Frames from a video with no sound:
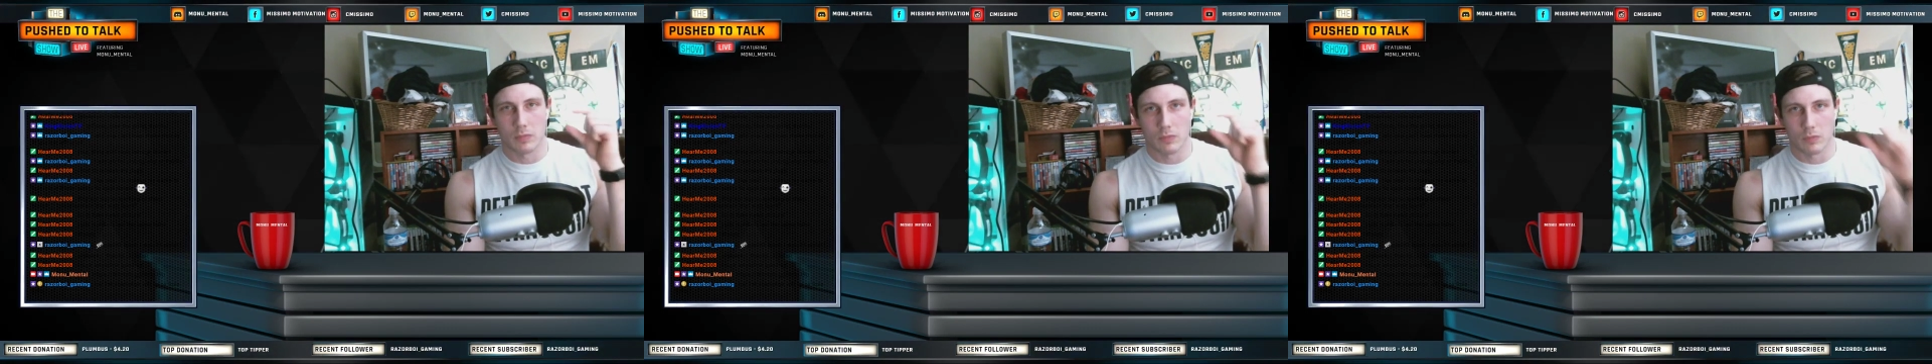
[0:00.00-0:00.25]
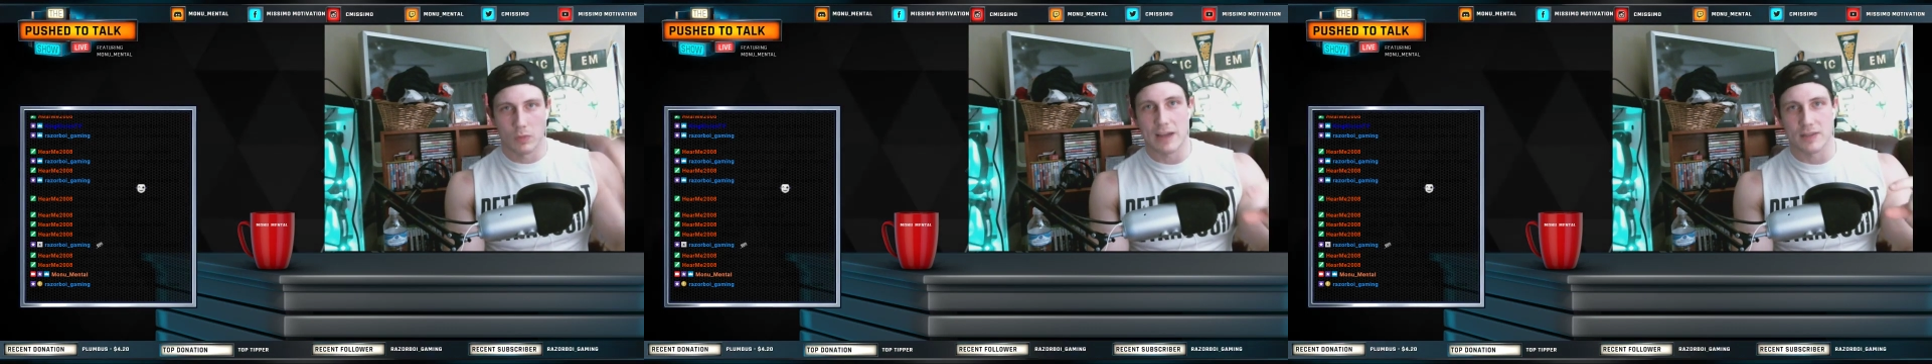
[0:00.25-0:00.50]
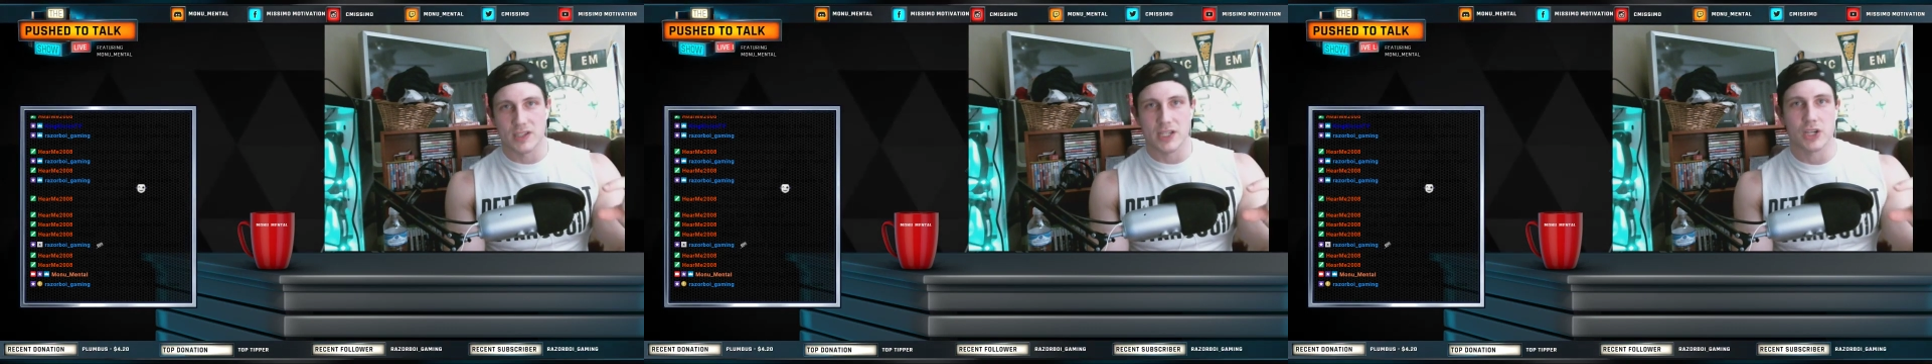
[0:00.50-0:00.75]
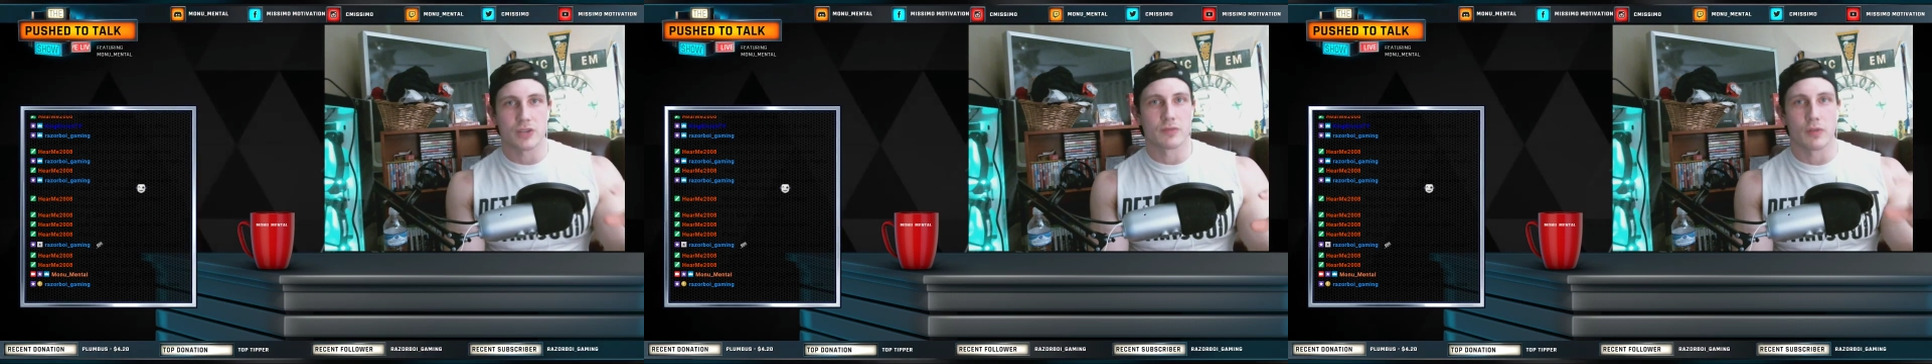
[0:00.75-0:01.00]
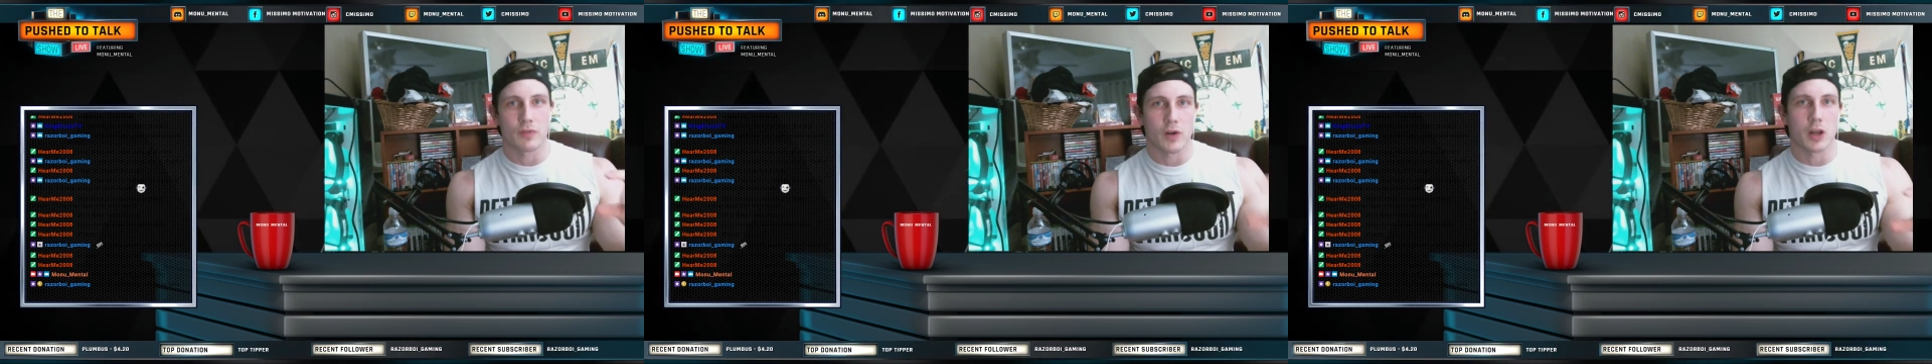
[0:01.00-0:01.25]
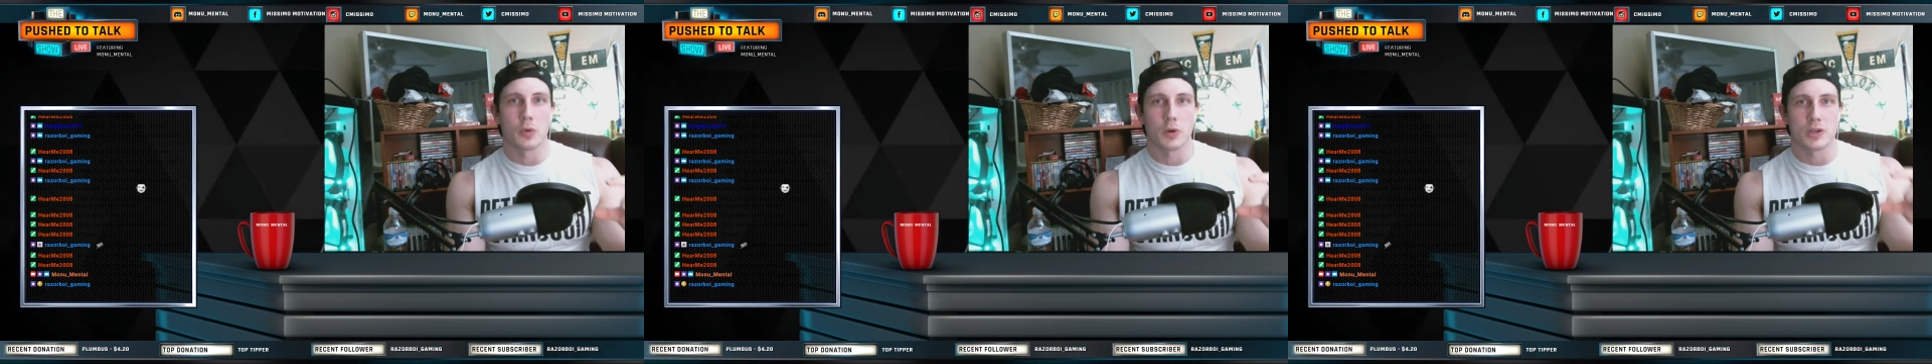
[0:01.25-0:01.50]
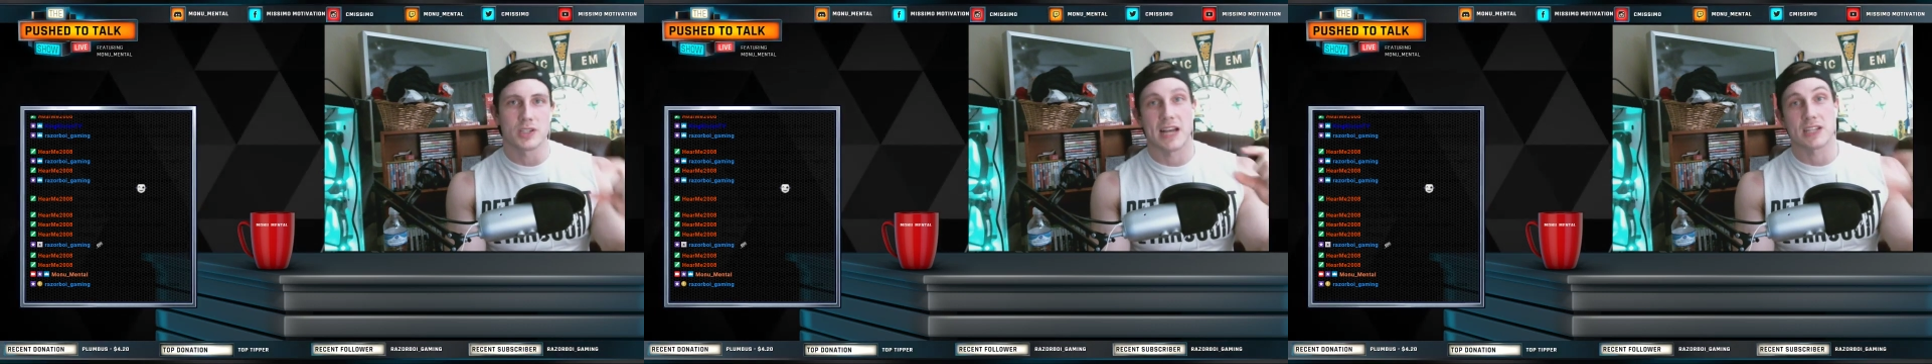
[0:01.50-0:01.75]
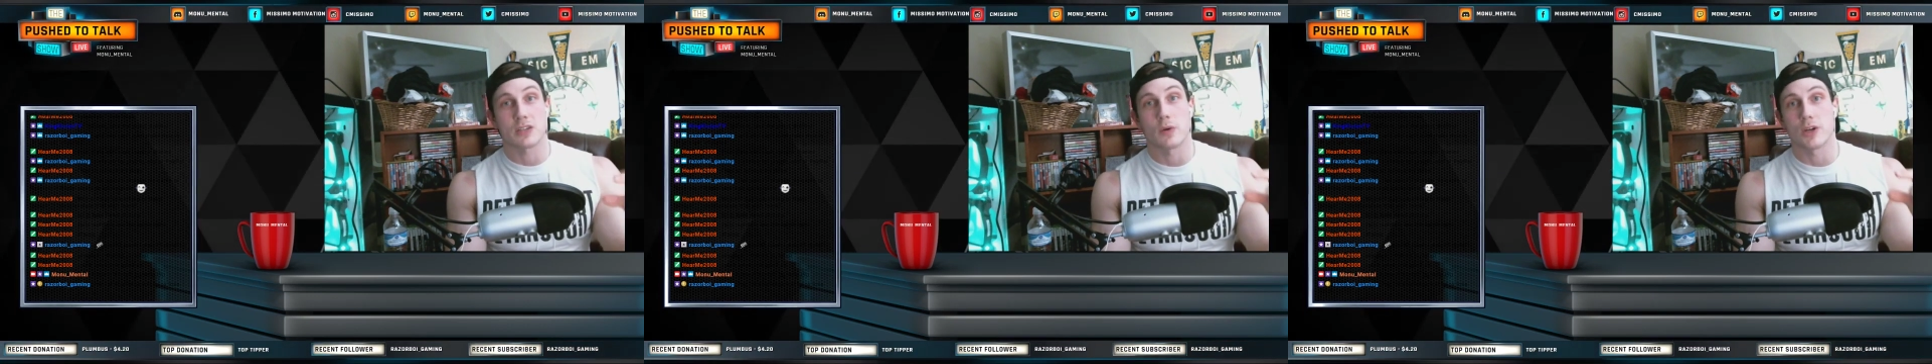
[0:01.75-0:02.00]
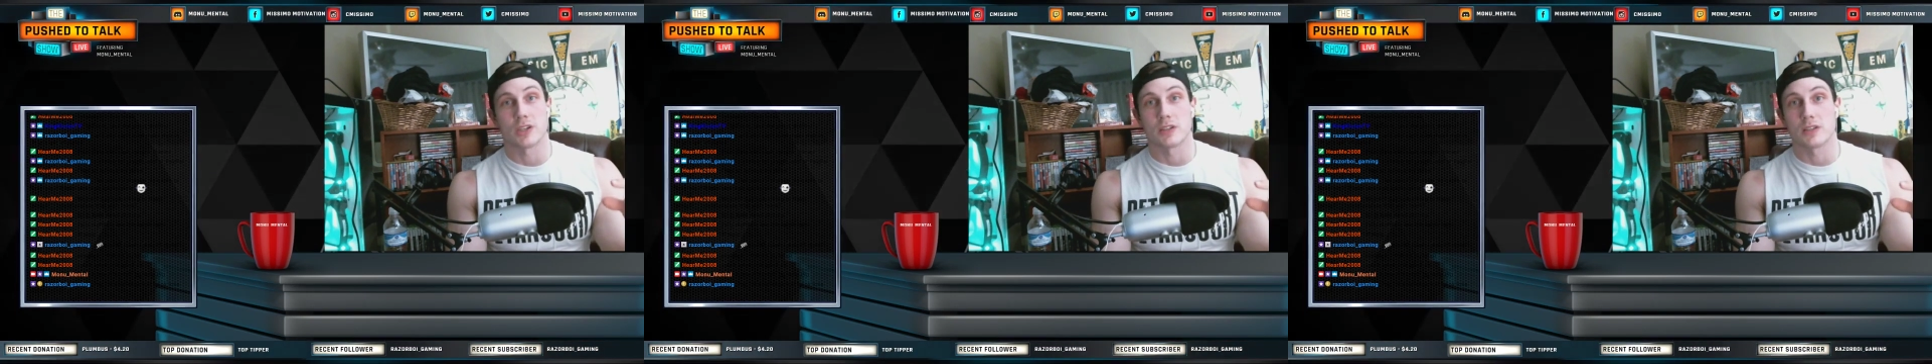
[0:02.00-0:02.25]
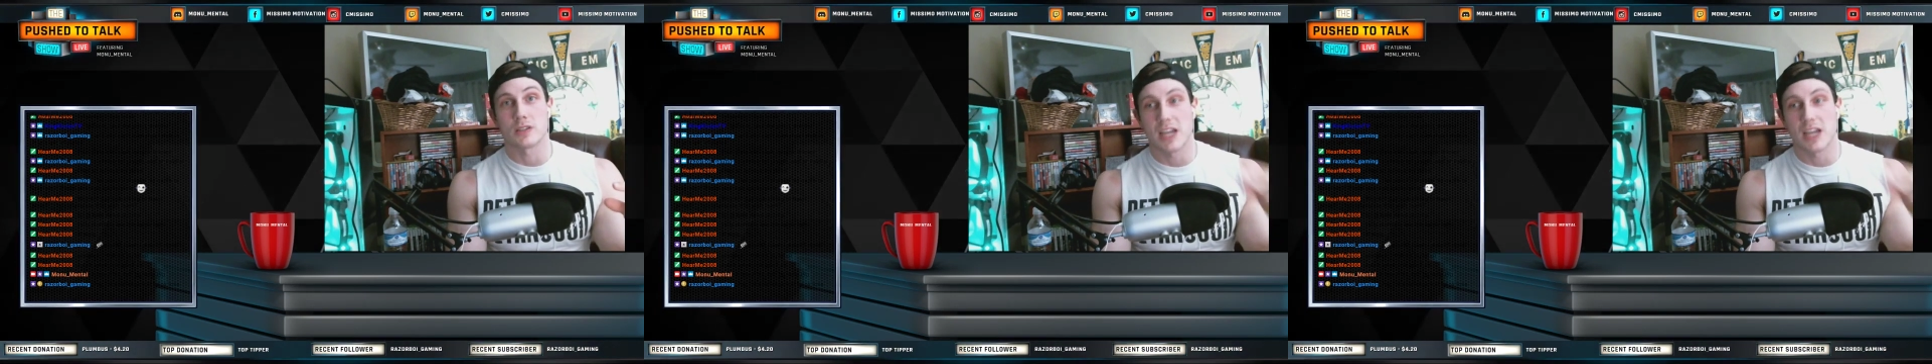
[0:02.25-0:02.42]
We have a section for followers to ask questions,